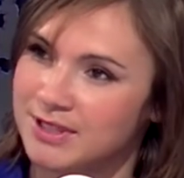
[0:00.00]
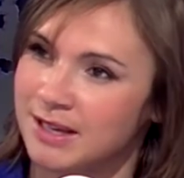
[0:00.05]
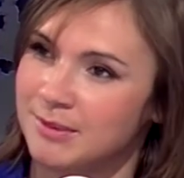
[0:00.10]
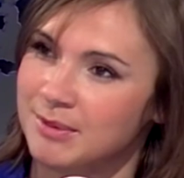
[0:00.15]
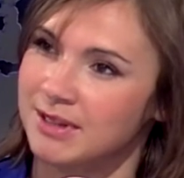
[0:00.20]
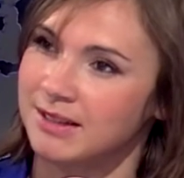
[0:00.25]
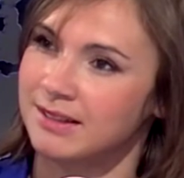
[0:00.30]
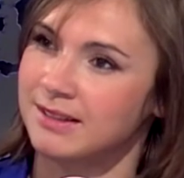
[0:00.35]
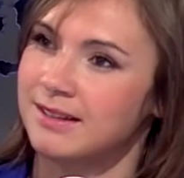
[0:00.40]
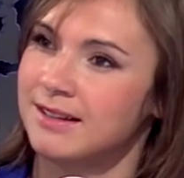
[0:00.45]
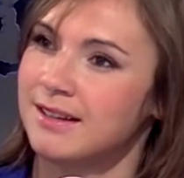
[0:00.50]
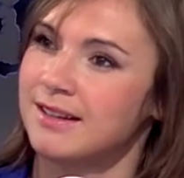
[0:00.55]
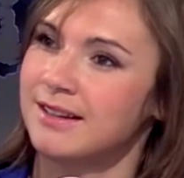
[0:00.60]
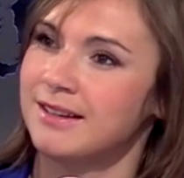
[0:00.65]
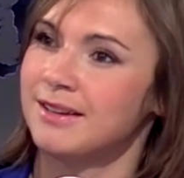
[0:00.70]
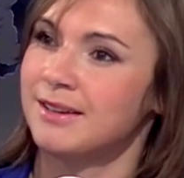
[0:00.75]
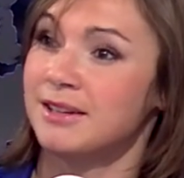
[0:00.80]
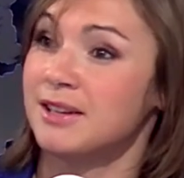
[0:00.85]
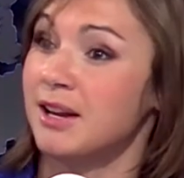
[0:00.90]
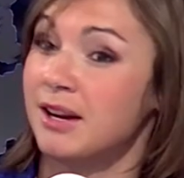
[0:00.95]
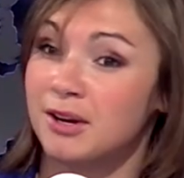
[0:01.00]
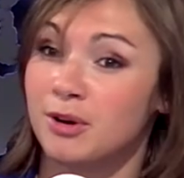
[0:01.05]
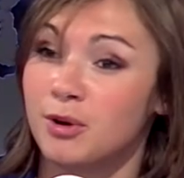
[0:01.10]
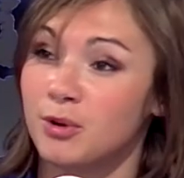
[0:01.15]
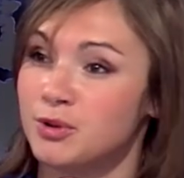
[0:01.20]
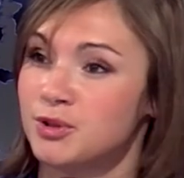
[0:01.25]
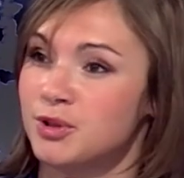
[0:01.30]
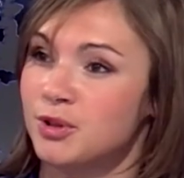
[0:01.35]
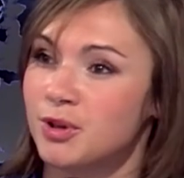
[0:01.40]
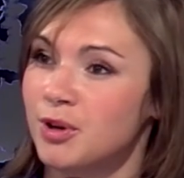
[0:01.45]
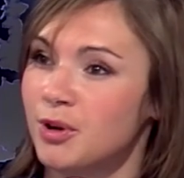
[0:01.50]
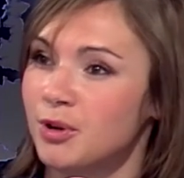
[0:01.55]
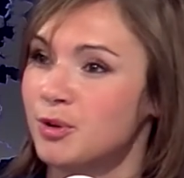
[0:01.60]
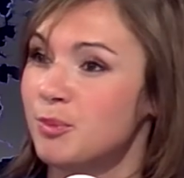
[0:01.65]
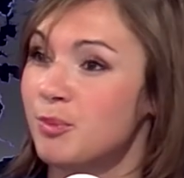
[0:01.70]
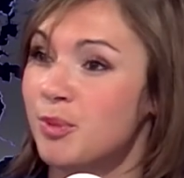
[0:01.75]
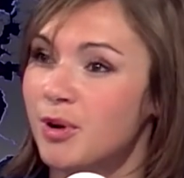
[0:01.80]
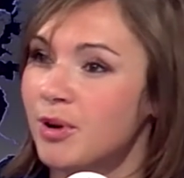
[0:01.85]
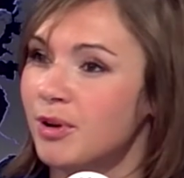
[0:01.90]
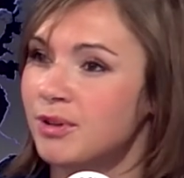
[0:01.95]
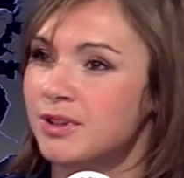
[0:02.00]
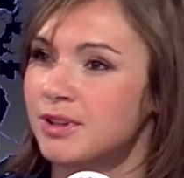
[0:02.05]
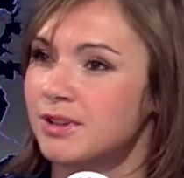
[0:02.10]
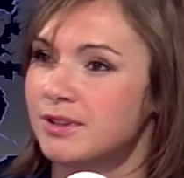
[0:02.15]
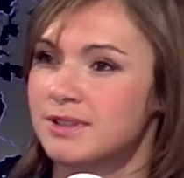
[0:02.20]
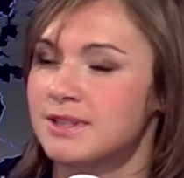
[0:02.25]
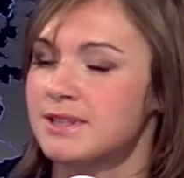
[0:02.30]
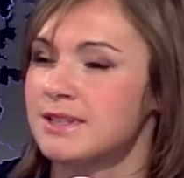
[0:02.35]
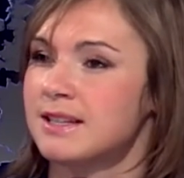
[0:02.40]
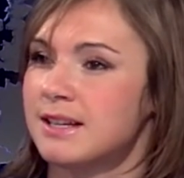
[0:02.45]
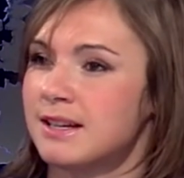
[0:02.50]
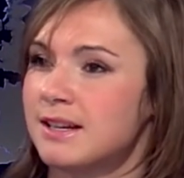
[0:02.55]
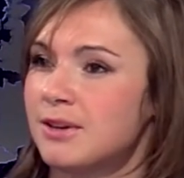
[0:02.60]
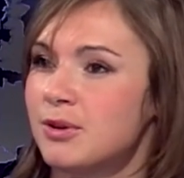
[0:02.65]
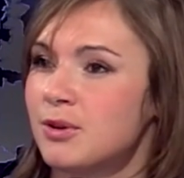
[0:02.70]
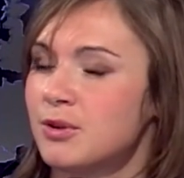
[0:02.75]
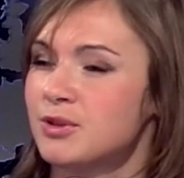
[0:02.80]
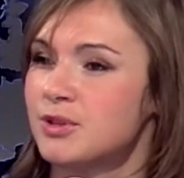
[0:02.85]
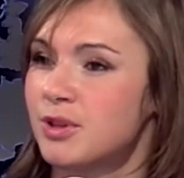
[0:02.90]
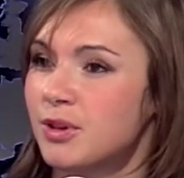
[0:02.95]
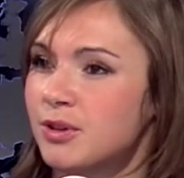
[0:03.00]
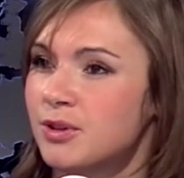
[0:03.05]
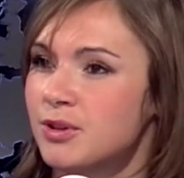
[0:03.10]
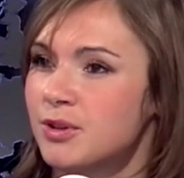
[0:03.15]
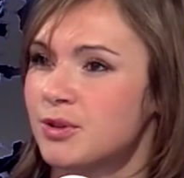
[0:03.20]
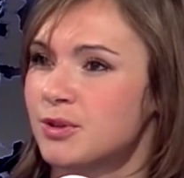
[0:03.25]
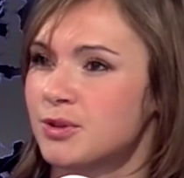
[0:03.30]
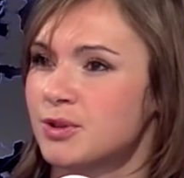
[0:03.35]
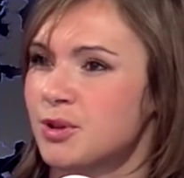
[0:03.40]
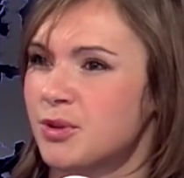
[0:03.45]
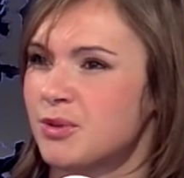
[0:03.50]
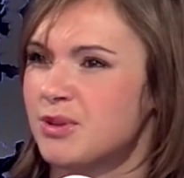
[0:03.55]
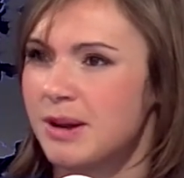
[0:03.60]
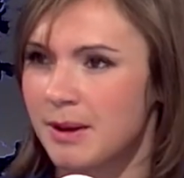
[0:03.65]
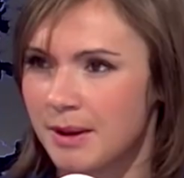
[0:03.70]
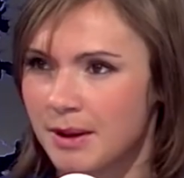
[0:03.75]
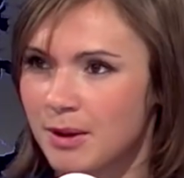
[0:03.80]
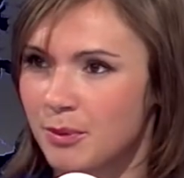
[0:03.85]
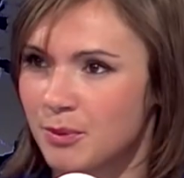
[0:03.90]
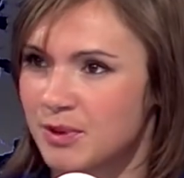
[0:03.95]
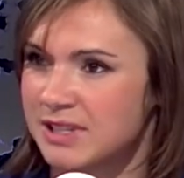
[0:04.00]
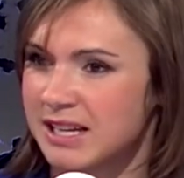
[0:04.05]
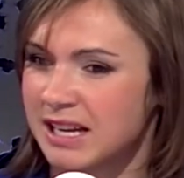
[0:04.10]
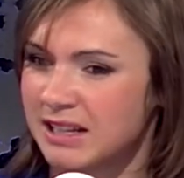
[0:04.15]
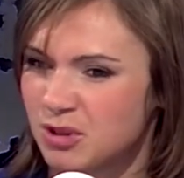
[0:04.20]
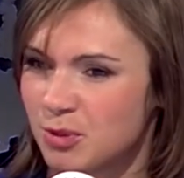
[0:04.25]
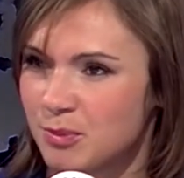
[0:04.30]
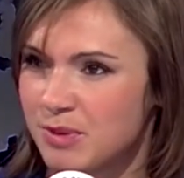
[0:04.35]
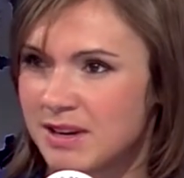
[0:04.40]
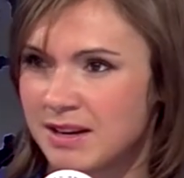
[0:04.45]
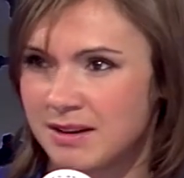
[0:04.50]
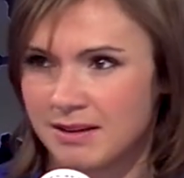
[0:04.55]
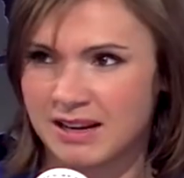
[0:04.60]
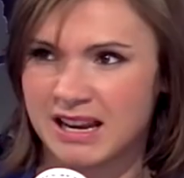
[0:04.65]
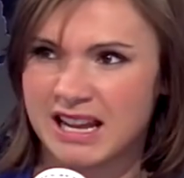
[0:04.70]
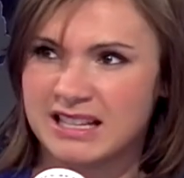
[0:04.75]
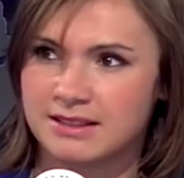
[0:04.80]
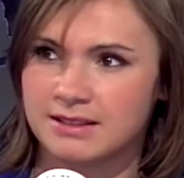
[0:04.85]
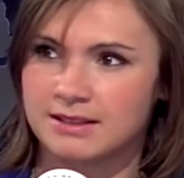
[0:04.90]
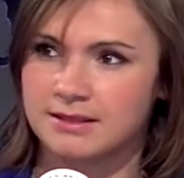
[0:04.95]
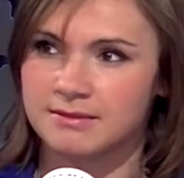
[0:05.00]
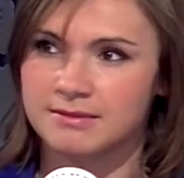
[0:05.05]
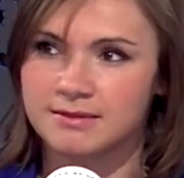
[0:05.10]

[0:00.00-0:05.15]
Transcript: I mean, they mm-hmm. close the door, the burdens, they close the door. So we tend to be less